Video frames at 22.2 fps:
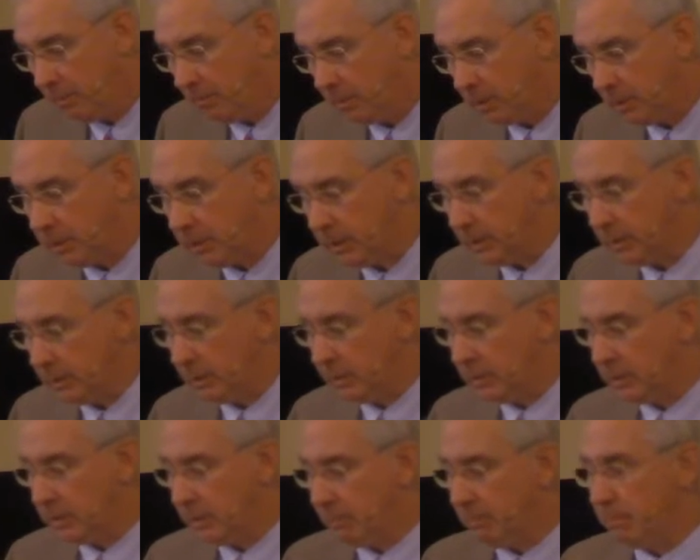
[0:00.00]
But
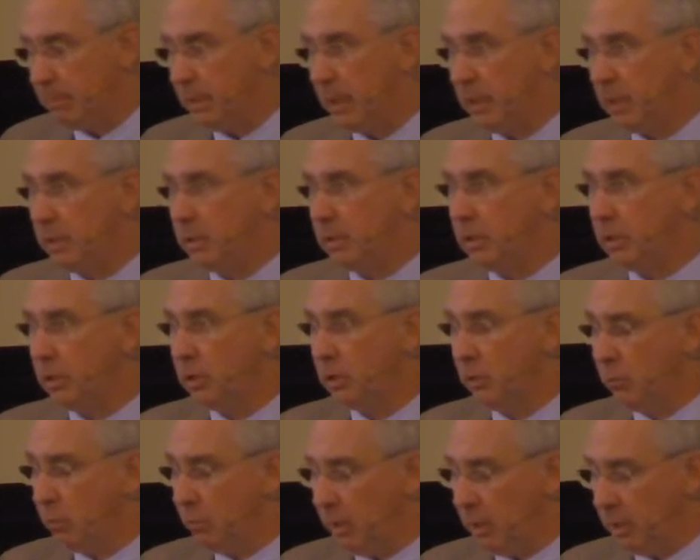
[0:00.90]
Jesus submitted to
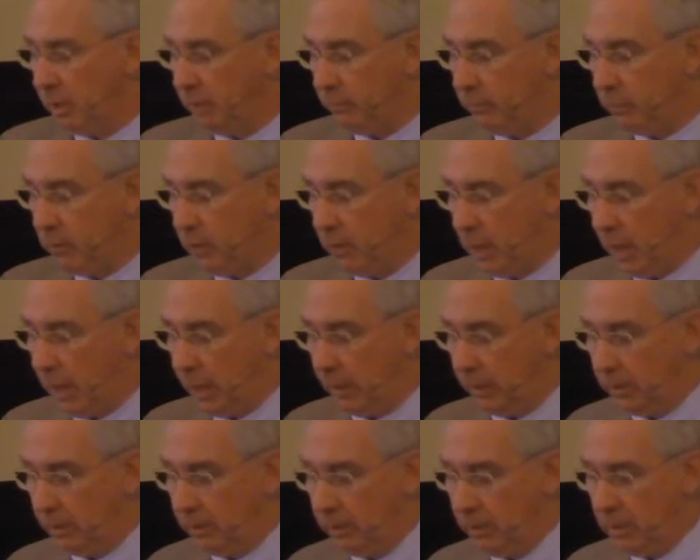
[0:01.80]
the will of God.